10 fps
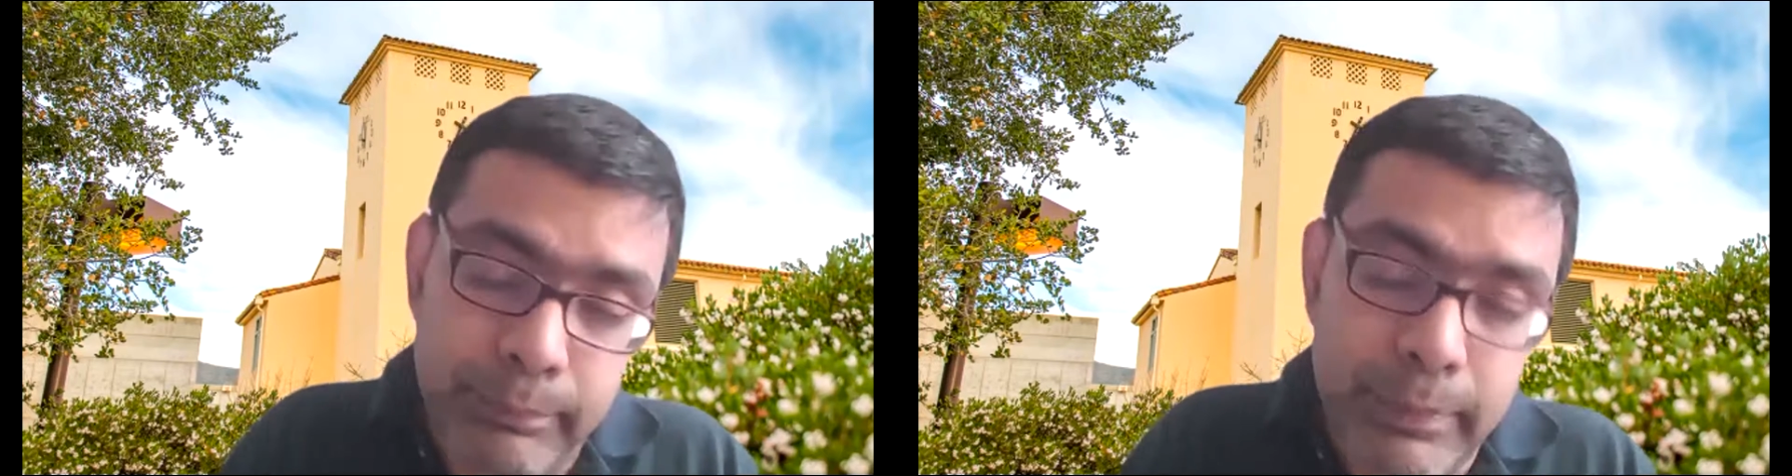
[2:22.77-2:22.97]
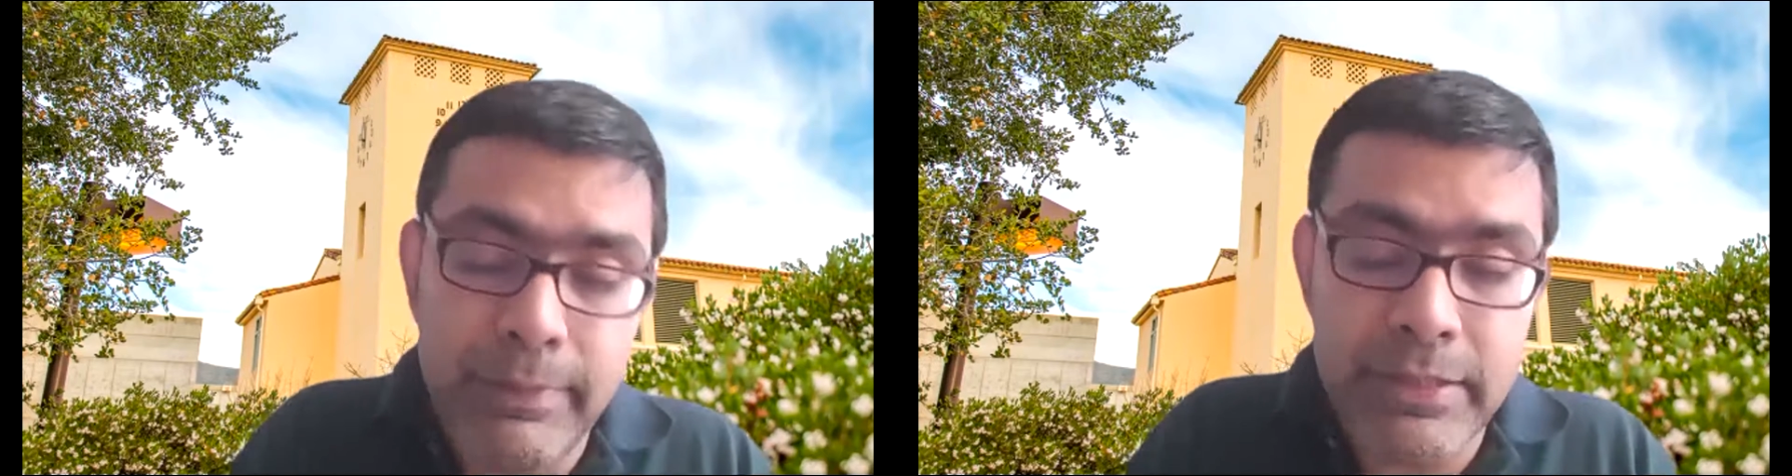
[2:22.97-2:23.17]

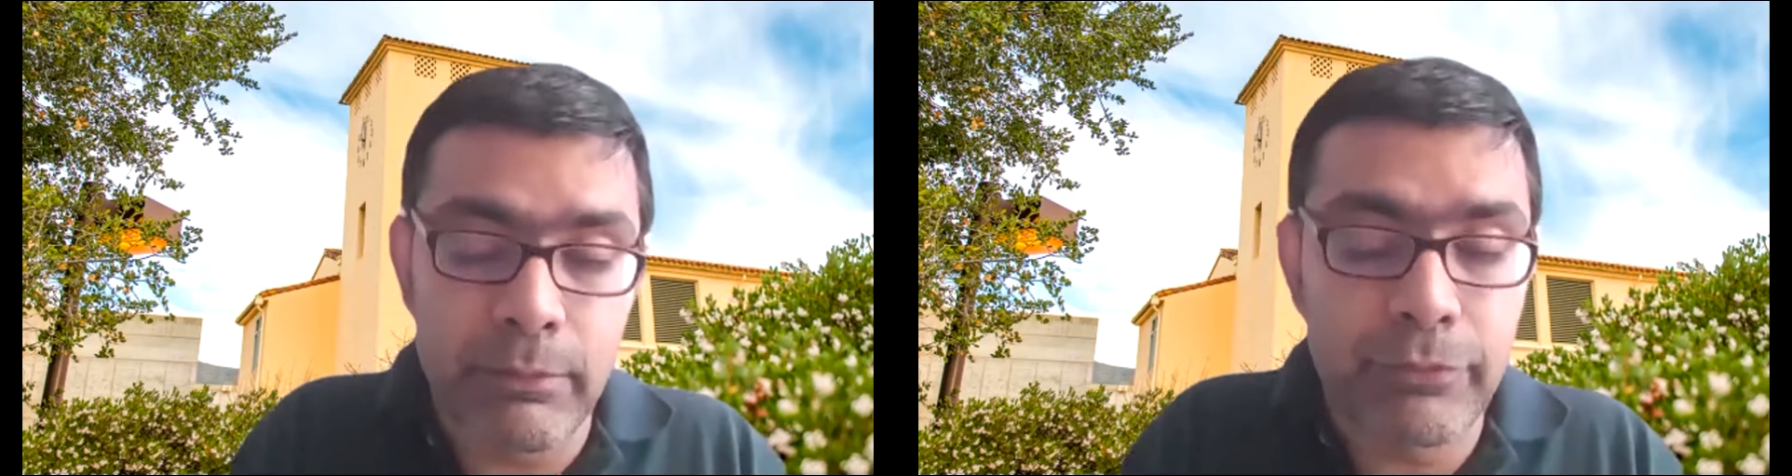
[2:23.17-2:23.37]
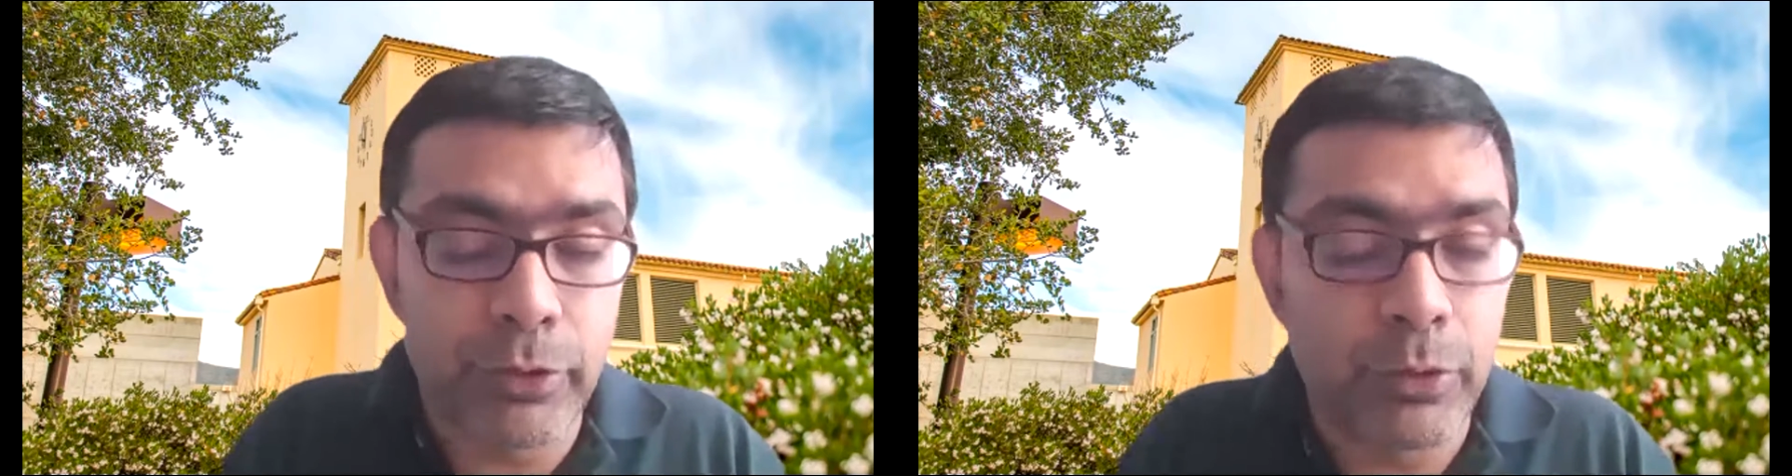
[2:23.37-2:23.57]
Maybe
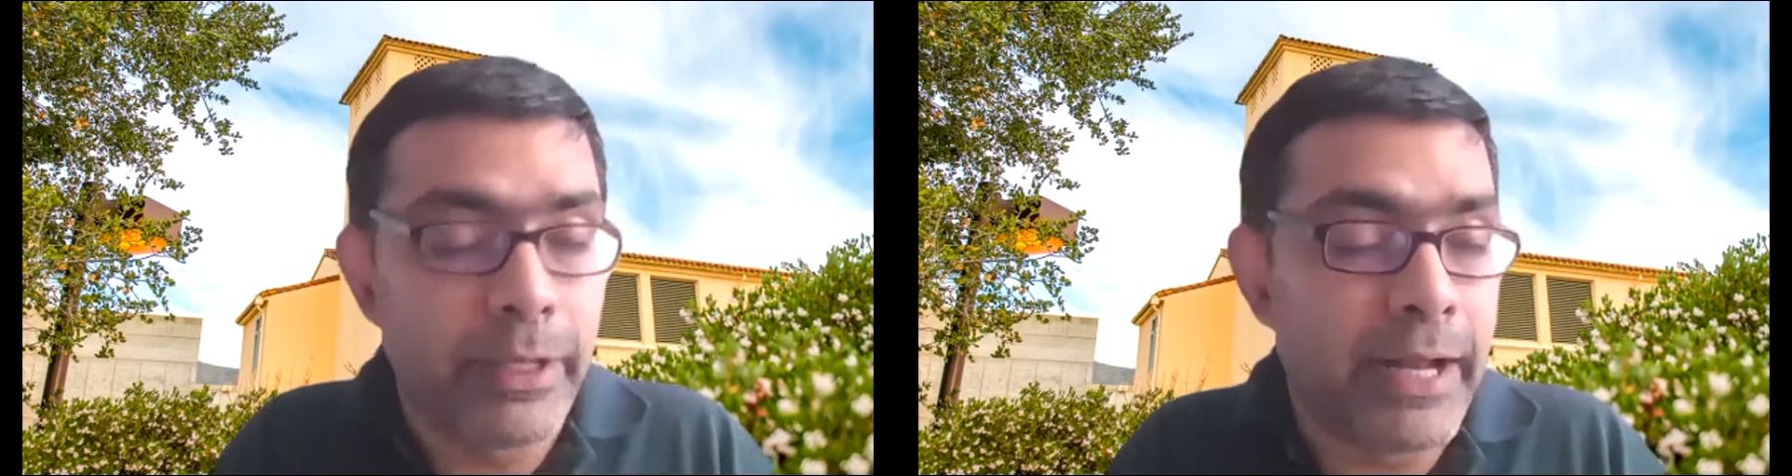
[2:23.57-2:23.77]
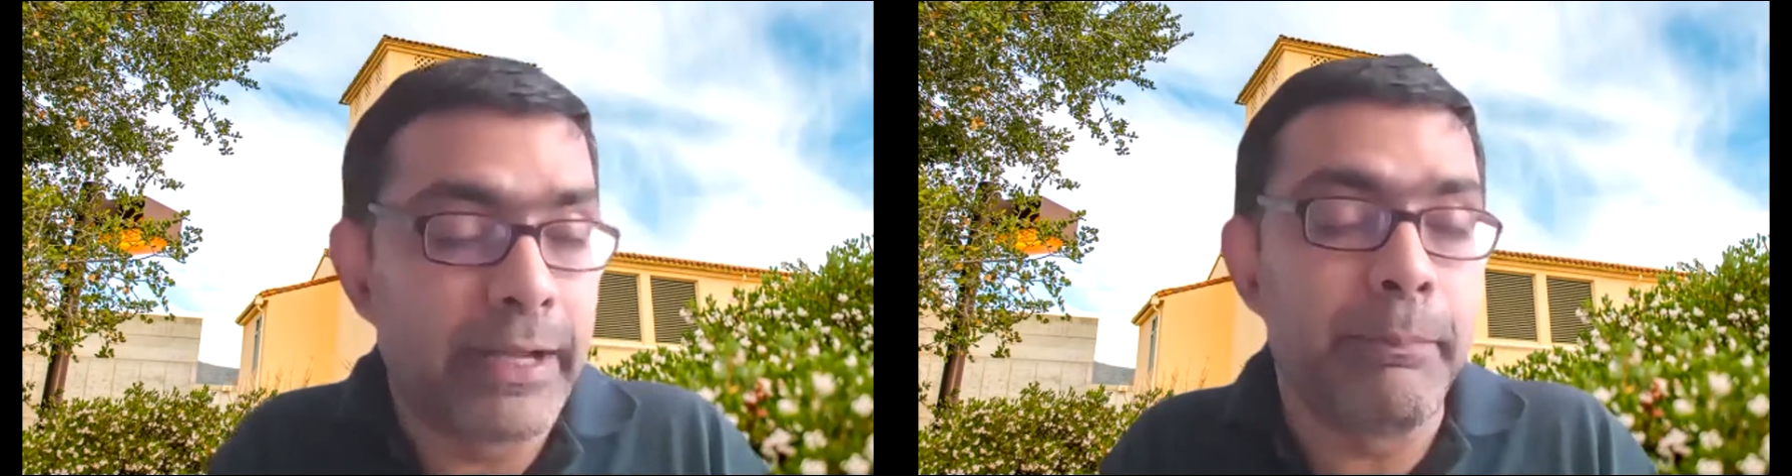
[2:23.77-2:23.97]
some of you are
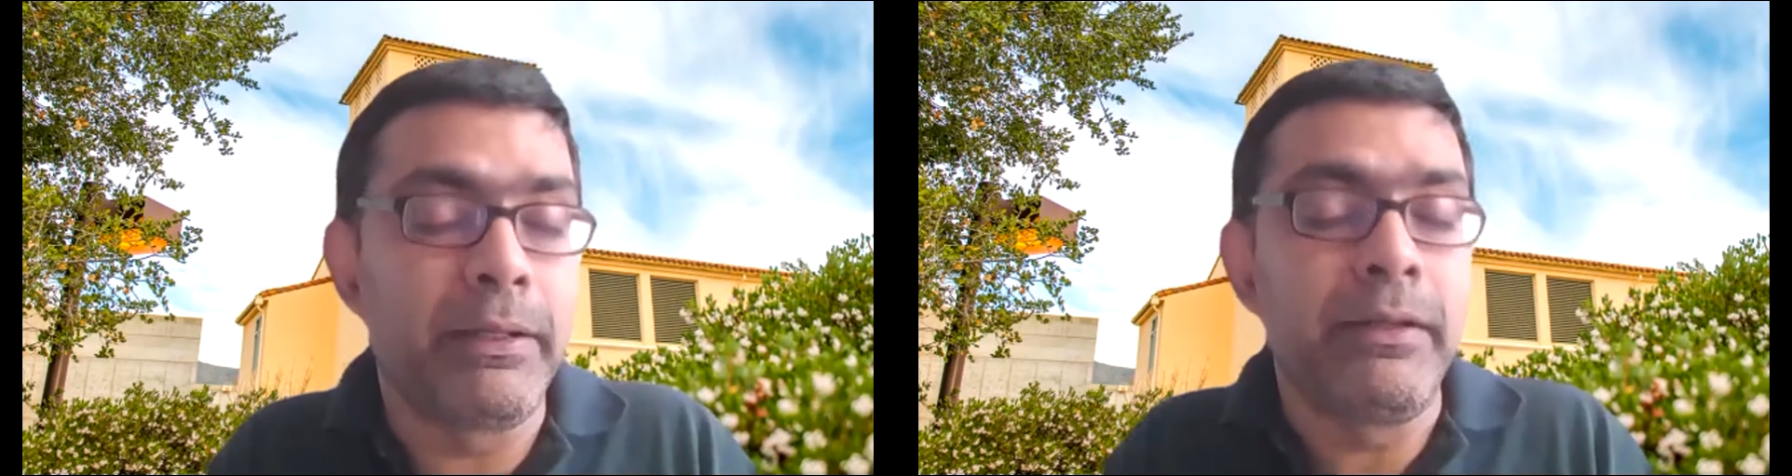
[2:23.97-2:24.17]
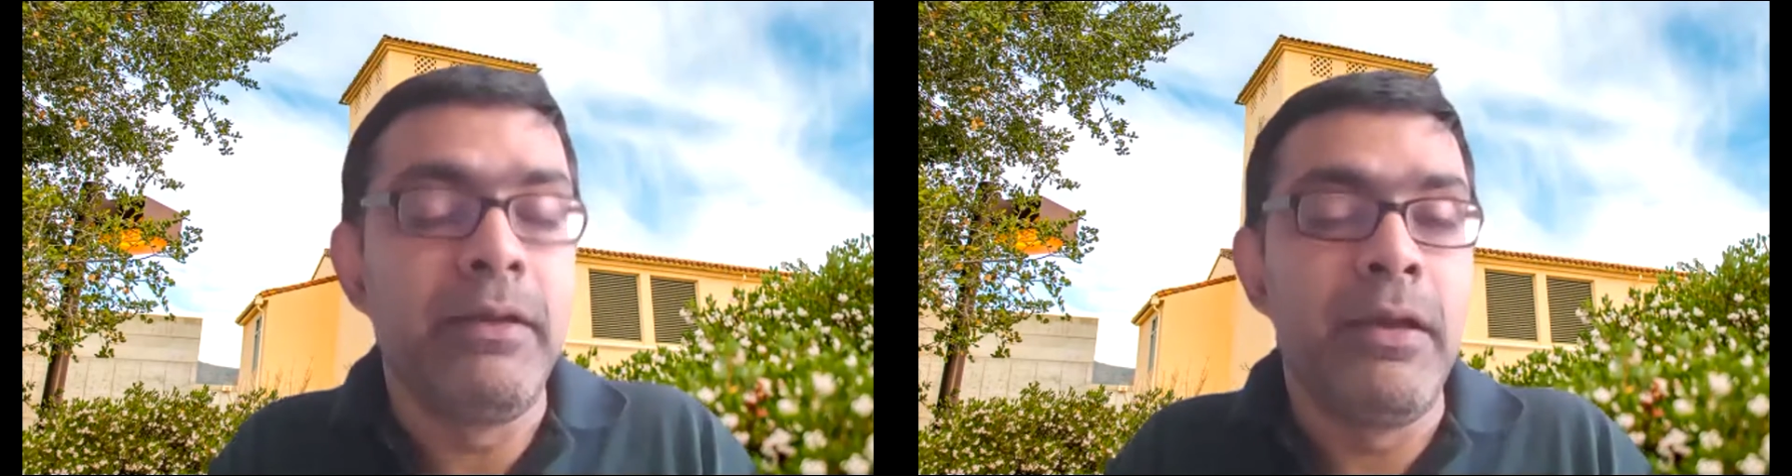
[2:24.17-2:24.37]
good at it, but